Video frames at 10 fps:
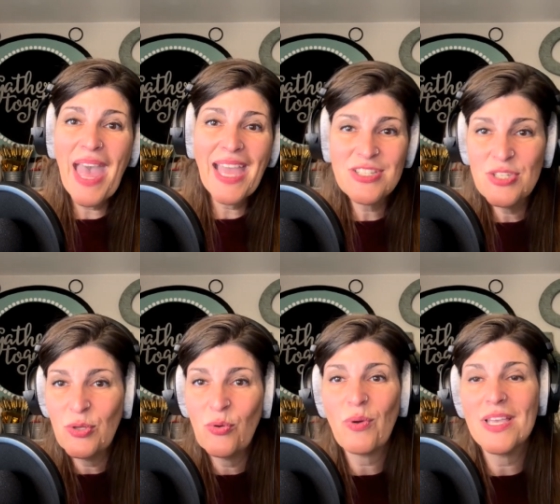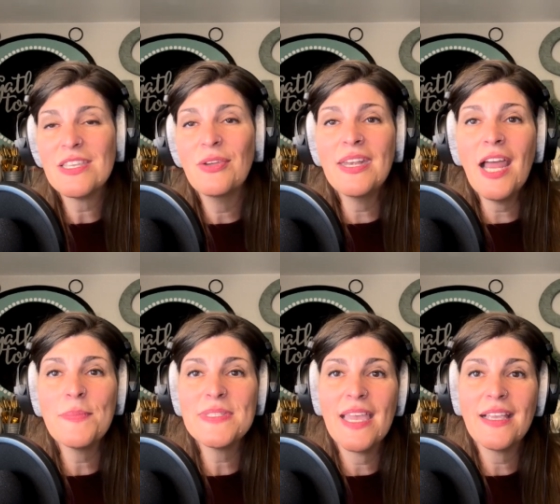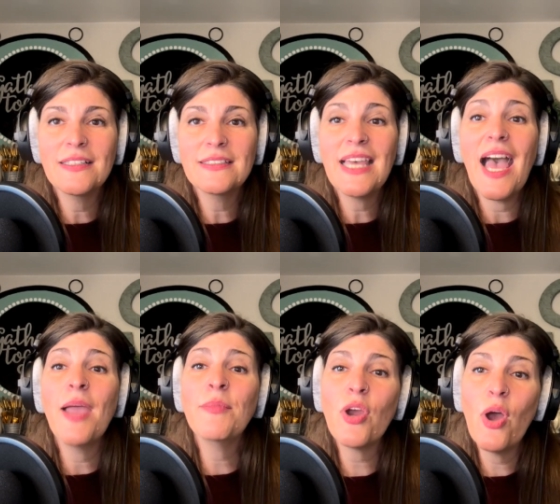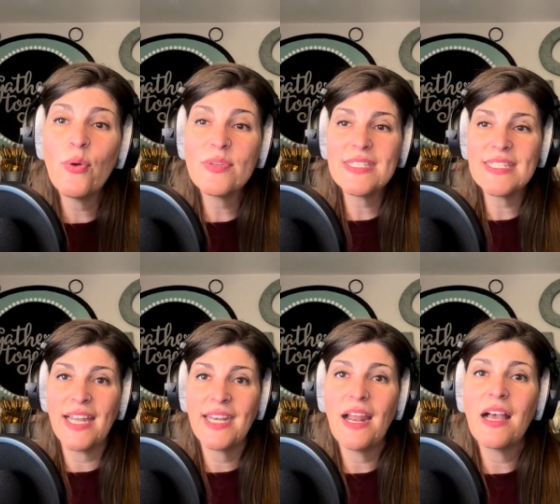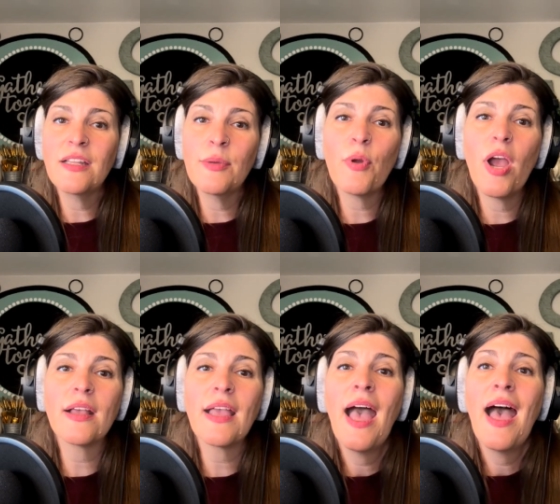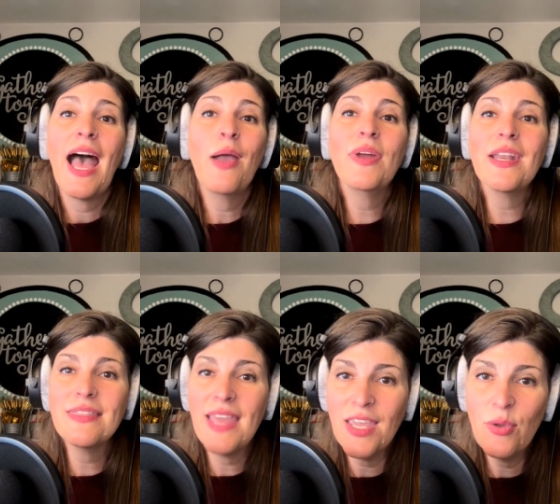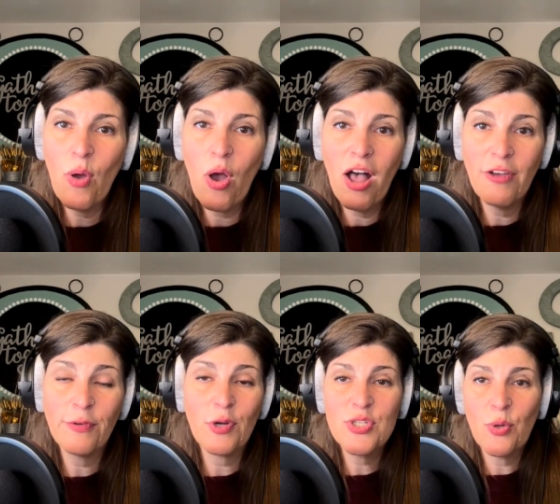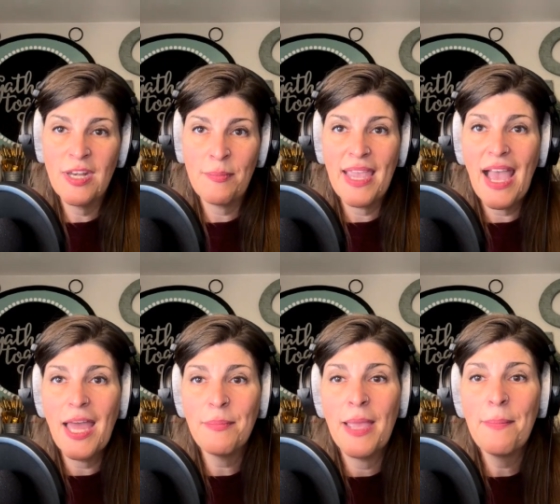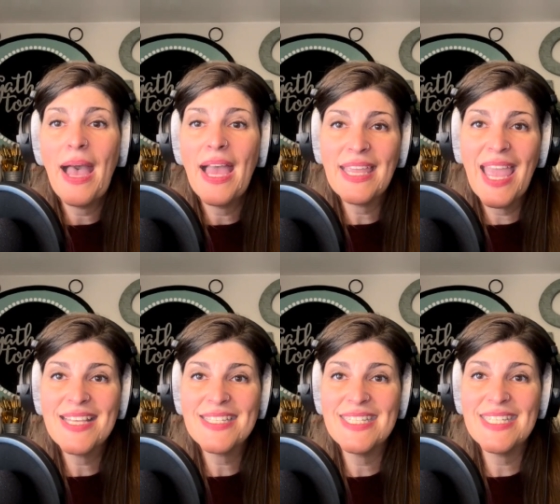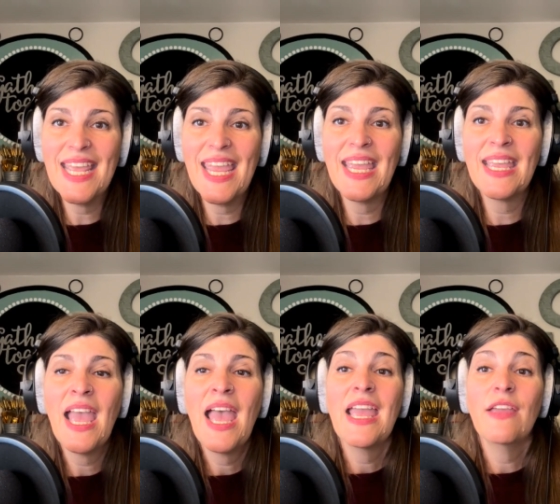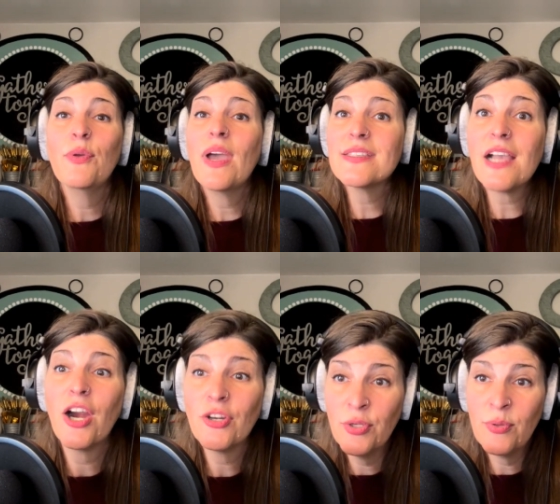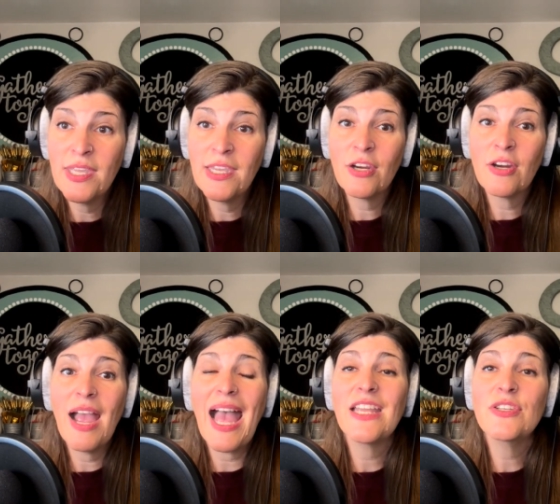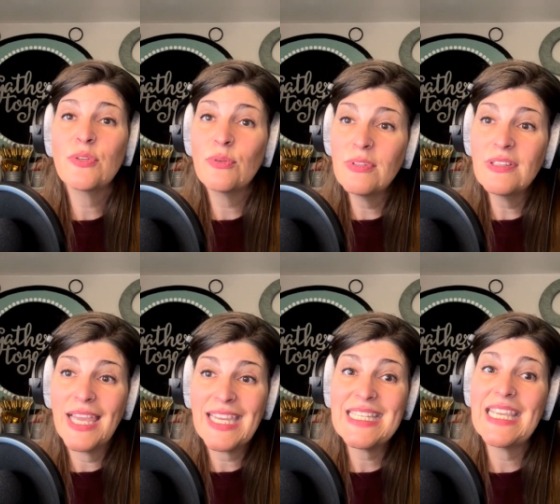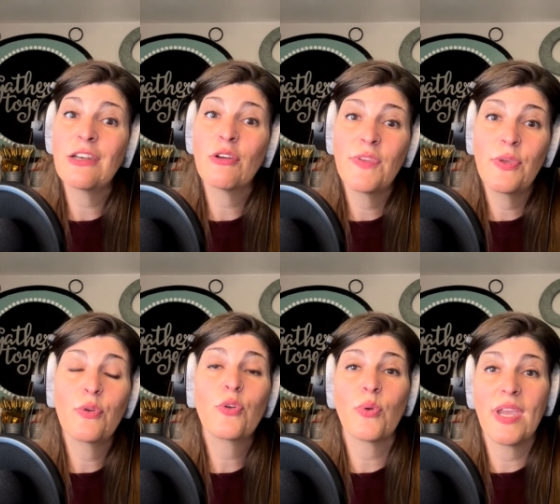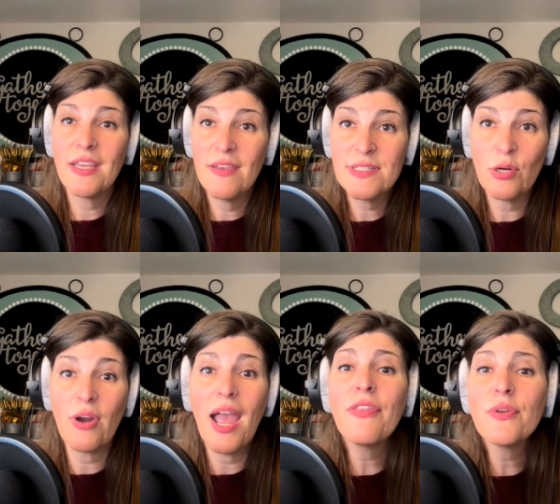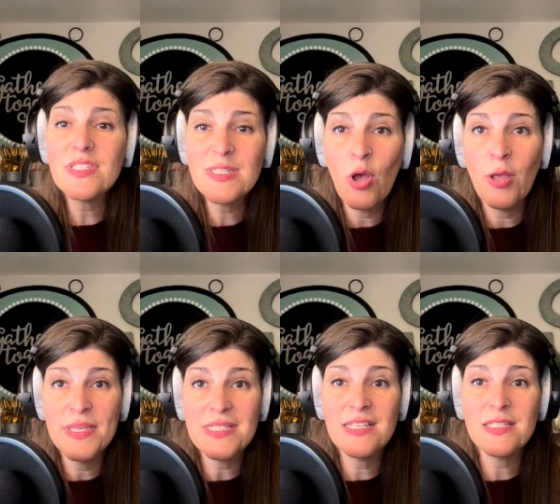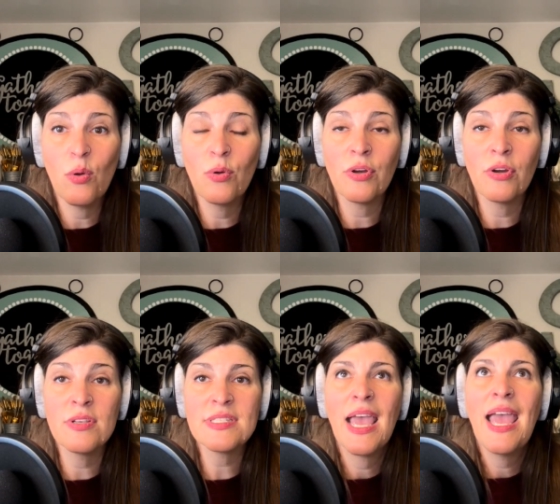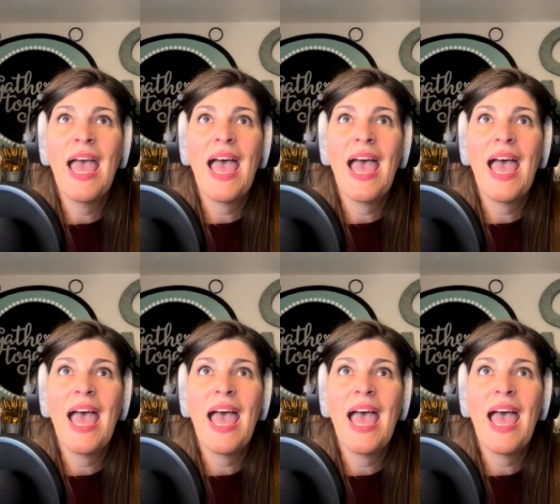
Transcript: back to Rescued and Upcycled. I'm your host, Sonnet Ullenbrock. I want to thank you all for joining me on my podcast today. If you guys are new here, I do like to interview creatives or other small business owners,